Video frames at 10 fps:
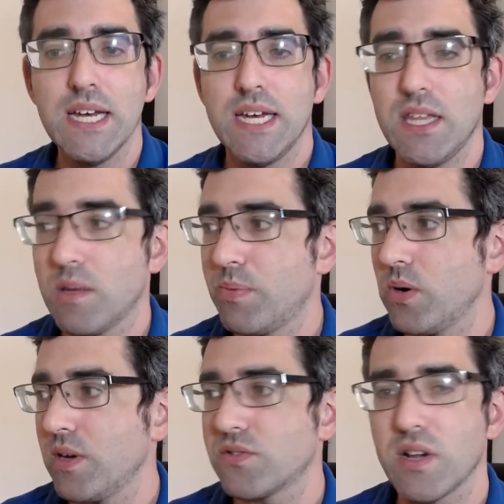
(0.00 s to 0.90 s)
in the
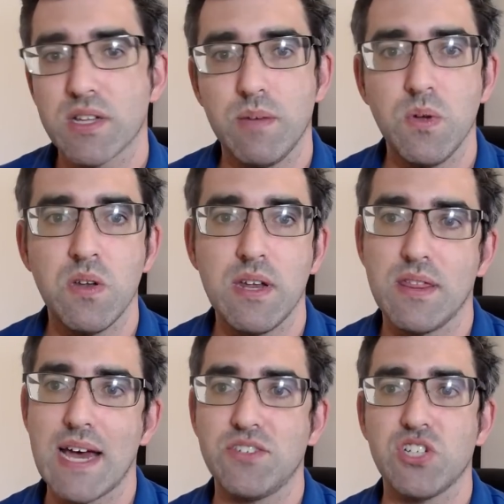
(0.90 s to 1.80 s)
pro-Israel community,
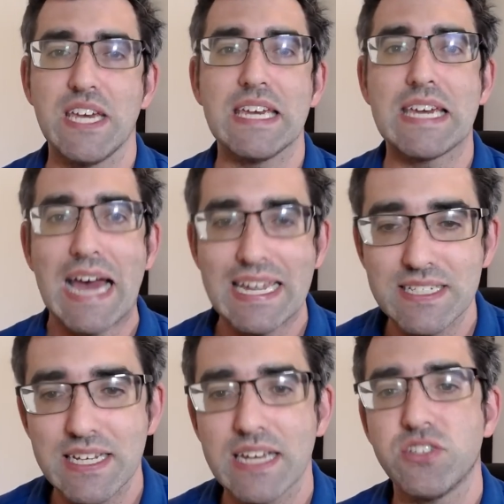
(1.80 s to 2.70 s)
that
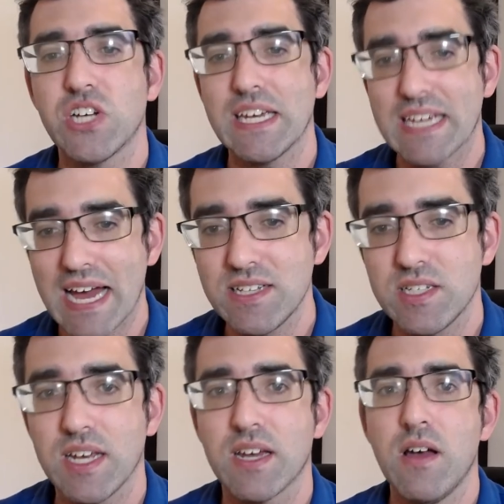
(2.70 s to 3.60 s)
gigantic,
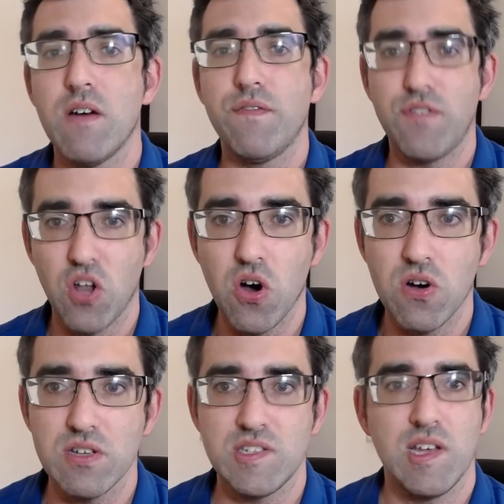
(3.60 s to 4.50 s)
gigantic
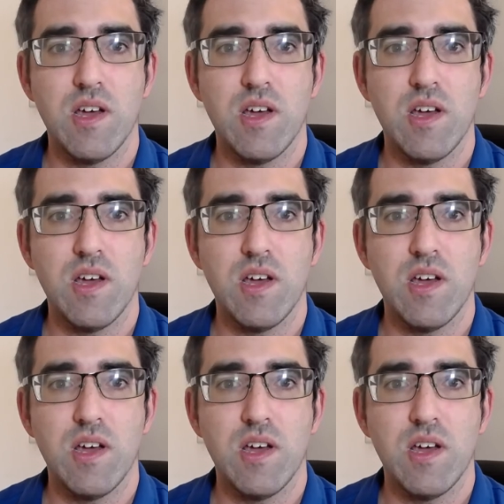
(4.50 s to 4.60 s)
flaws